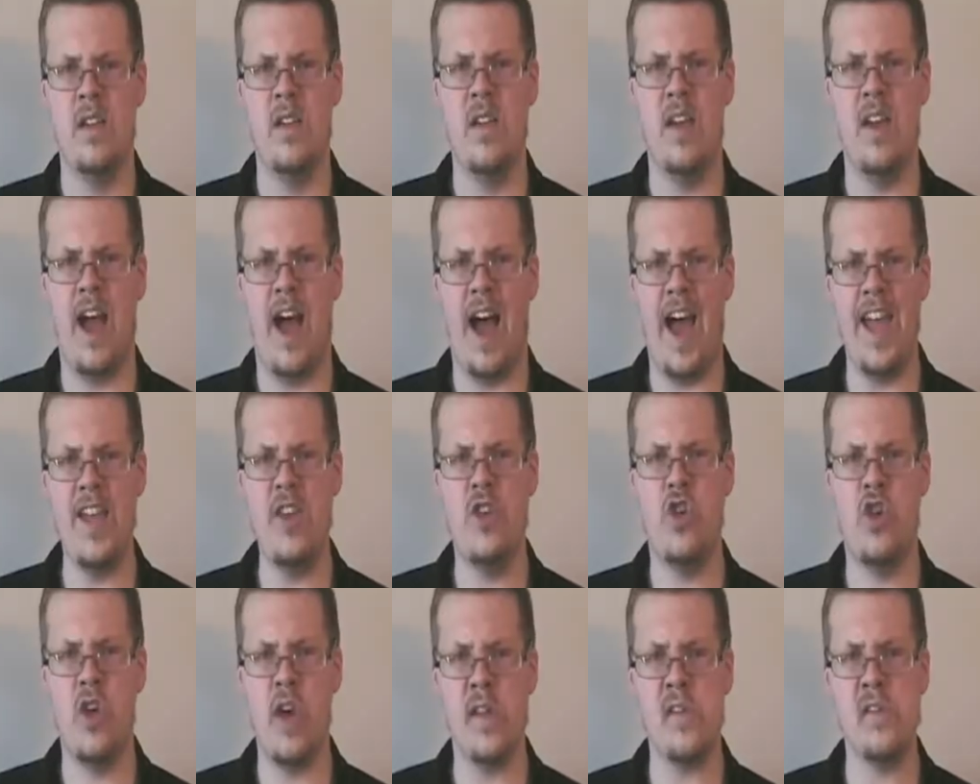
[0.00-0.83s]
Did I
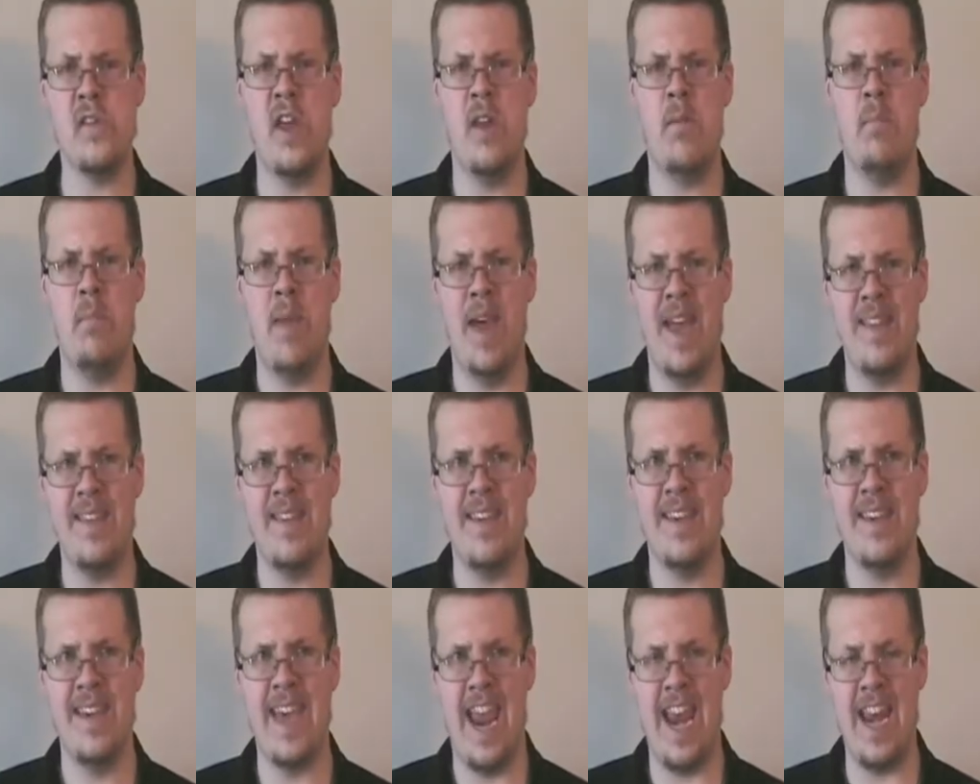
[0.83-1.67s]
just admit
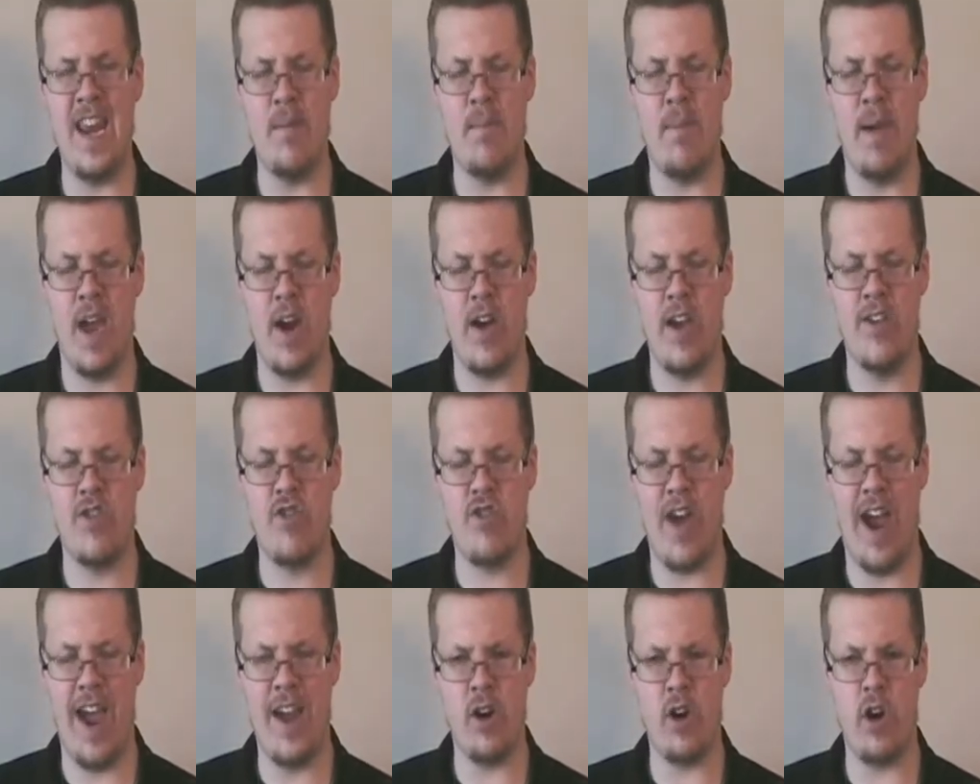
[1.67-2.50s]
Katy Perry
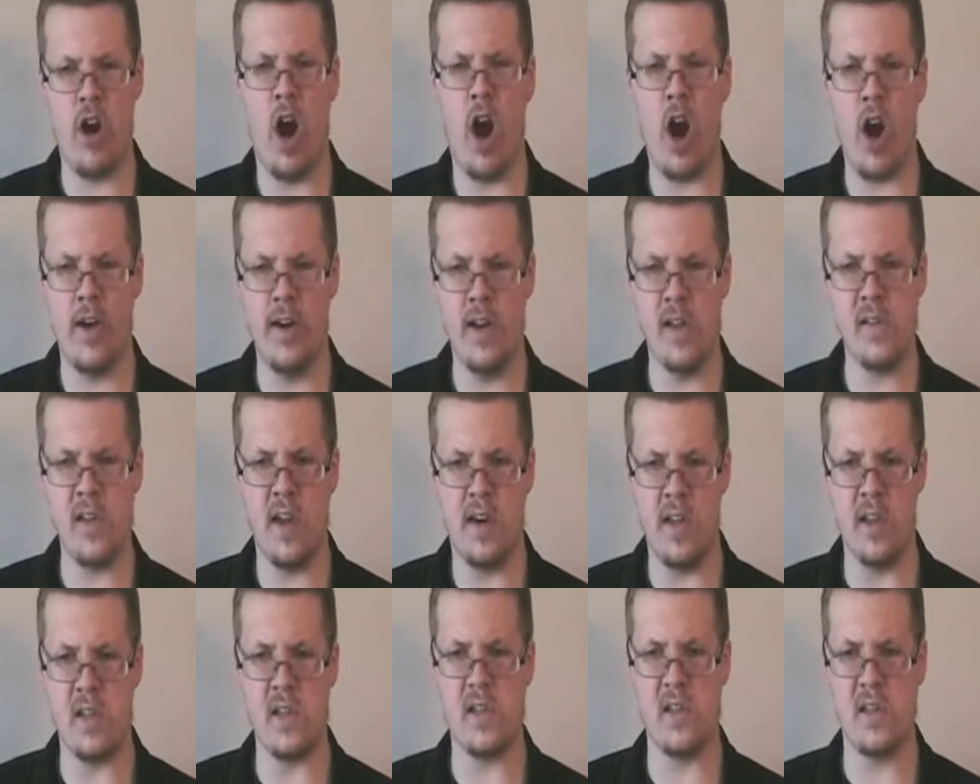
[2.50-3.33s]
tried her hardest
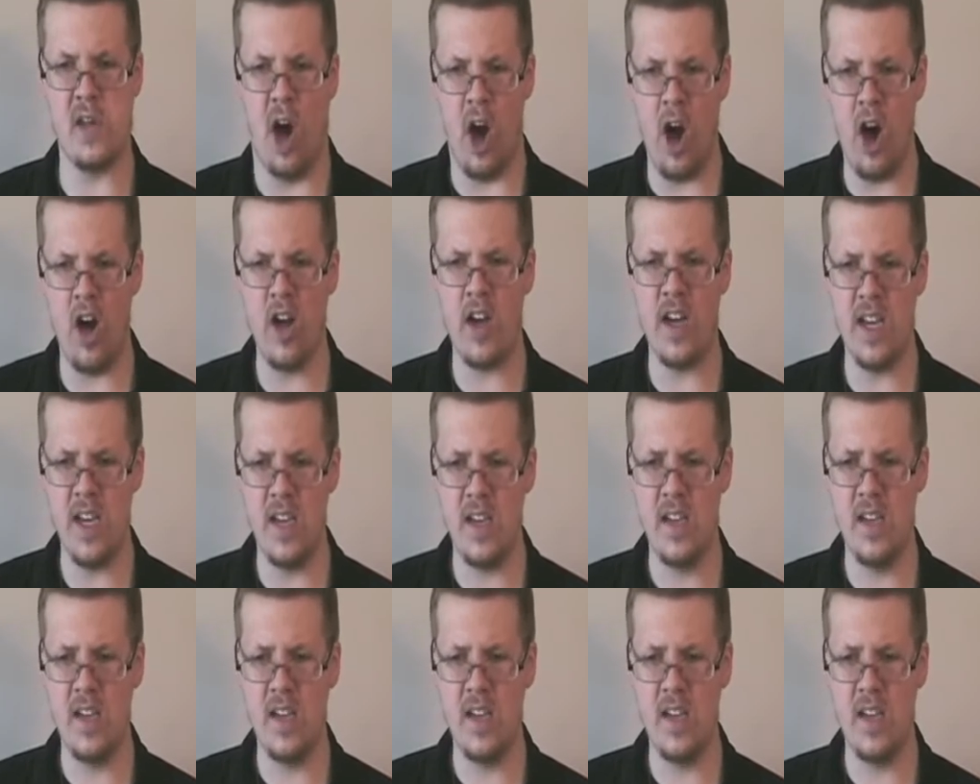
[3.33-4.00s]
on a song?